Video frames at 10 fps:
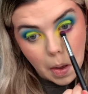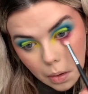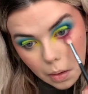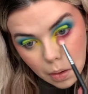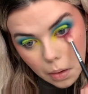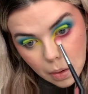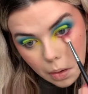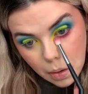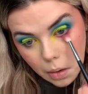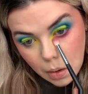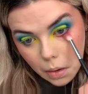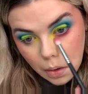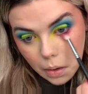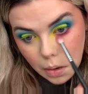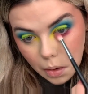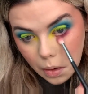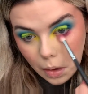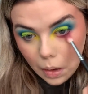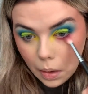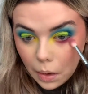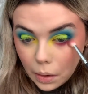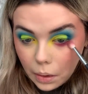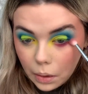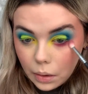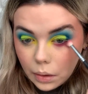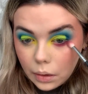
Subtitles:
Then I'm just taking a fluffy brush